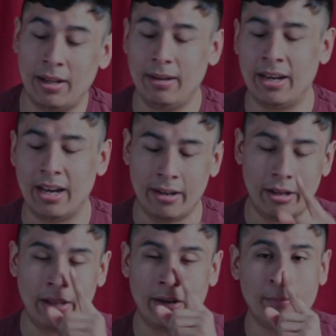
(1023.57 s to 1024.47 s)
again,
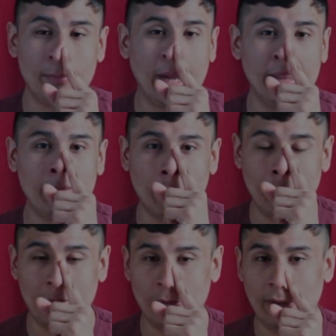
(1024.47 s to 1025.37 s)
another bonding
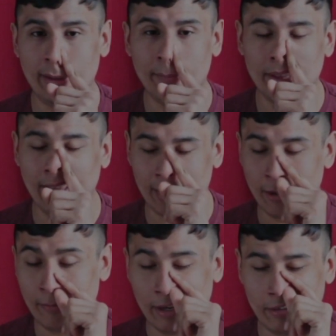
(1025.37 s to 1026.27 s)
moment between them. But, like, you
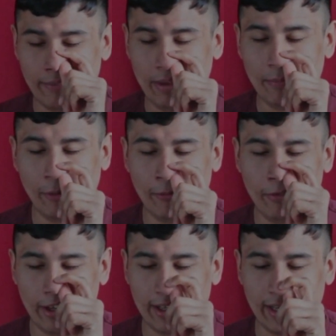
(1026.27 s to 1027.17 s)
know, by the time they both,
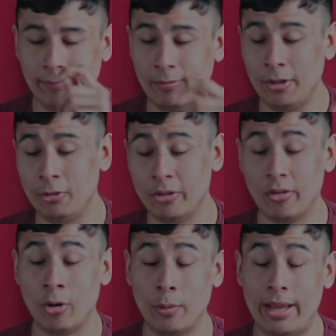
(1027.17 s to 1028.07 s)
like, kind of, you know,
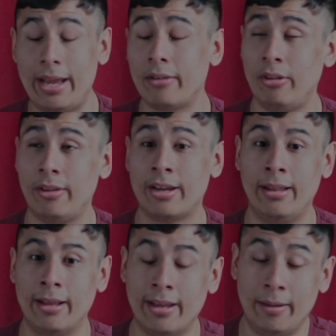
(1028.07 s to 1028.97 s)
just are relaxing, they're kind
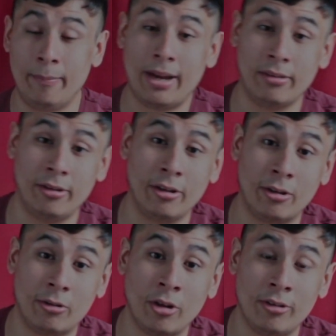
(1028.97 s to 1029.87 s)
of, like, getting back onto
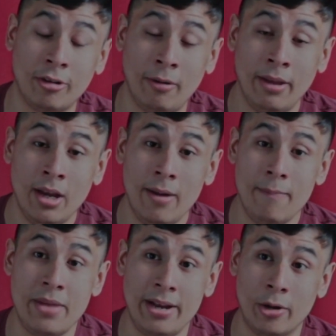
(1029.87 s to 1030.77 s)
good terms,
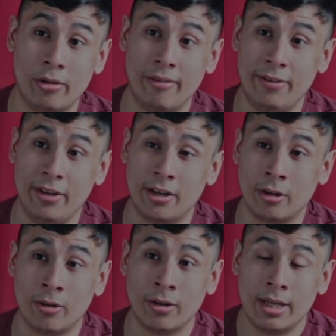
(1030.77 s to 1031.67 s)
they notice the
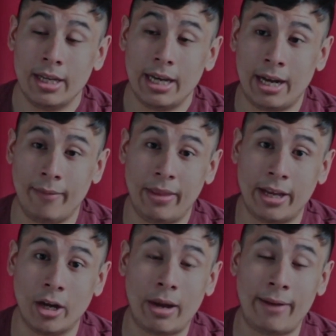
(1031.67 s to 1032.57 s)
vehicle. They
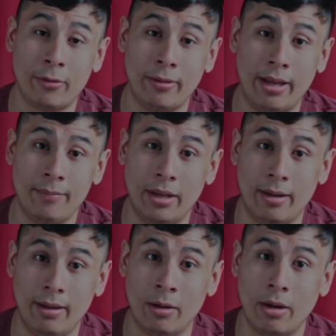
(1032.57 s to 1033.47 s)
go after them.
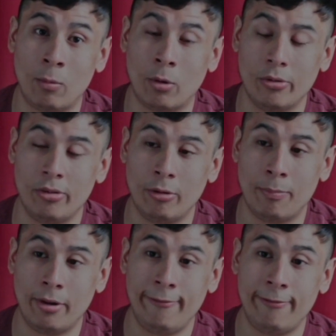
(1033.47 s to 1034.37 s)
It rolls into a pretty